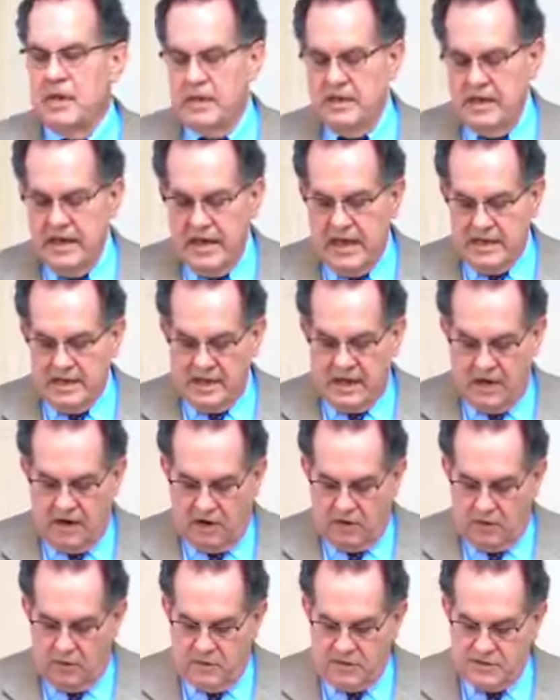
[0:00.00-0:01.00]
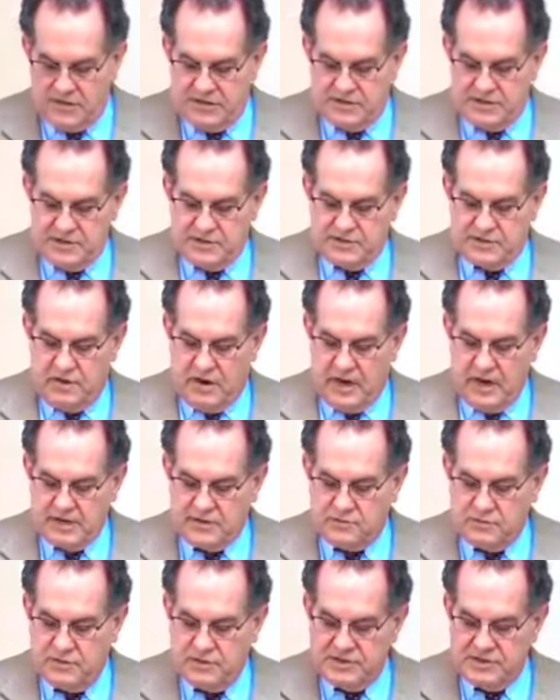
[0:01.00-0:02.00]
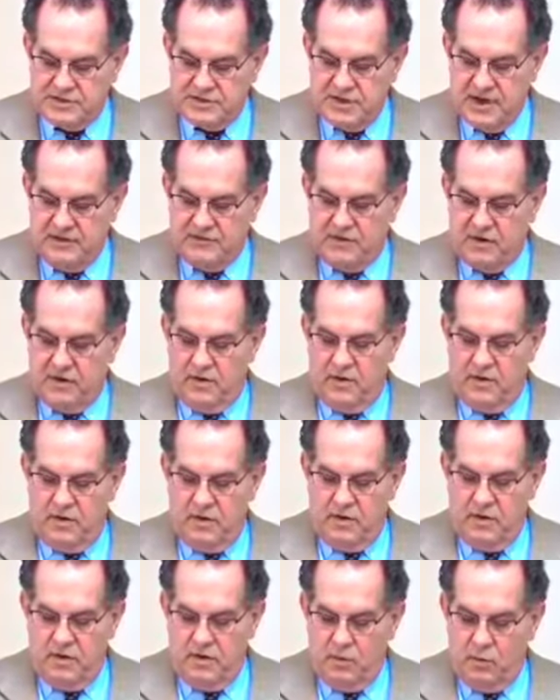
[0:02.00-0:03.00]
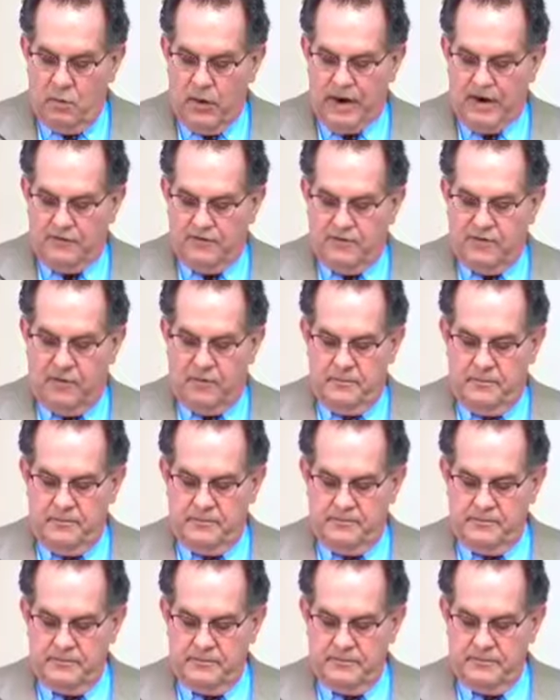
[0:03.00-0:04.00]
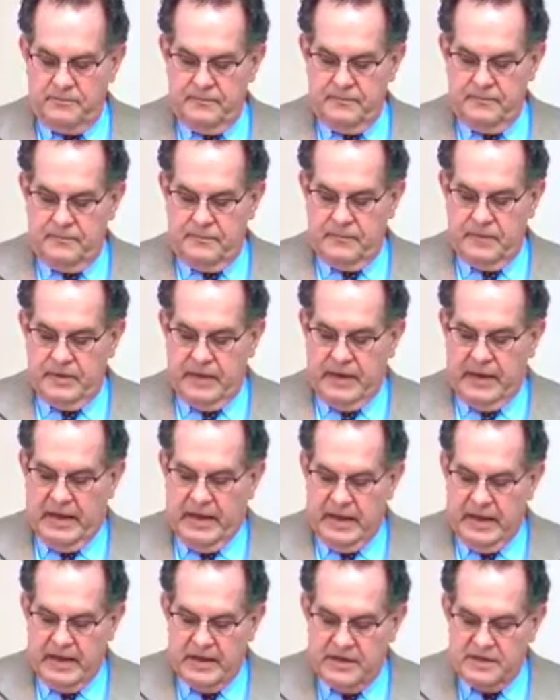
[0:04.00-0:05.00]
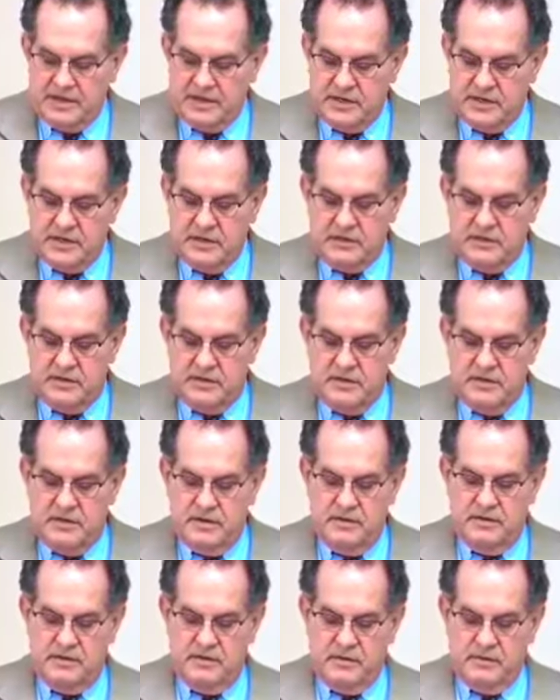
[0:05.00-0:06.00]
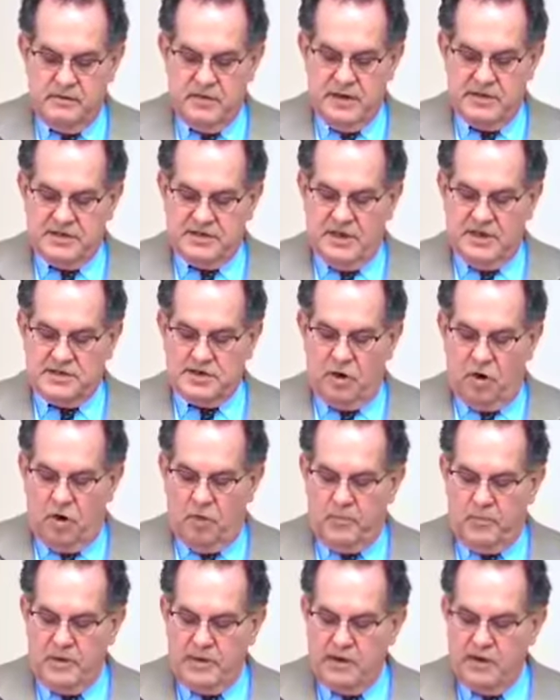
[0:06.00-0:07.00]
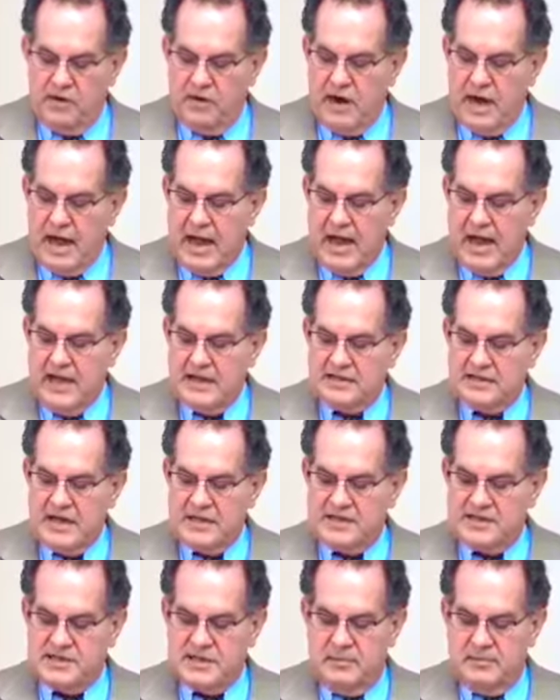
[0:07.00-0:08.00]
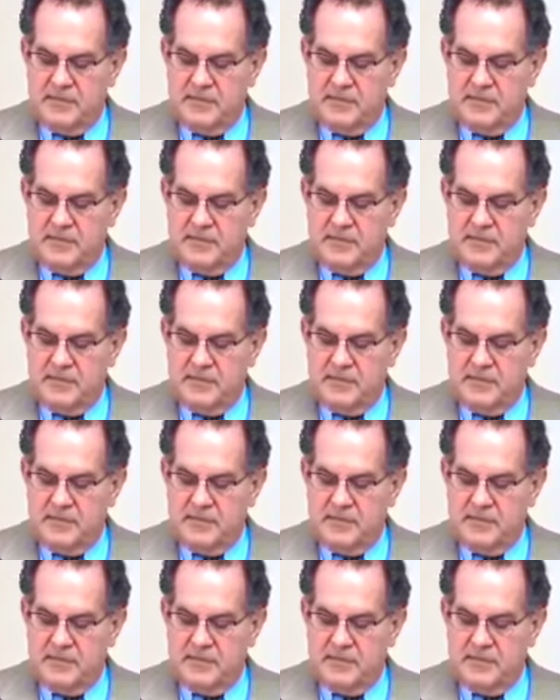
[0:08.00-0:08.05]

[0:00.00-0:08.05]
And yet, our Lord Jesus Christ was ever wakeful. And when it says, open your eyes, that's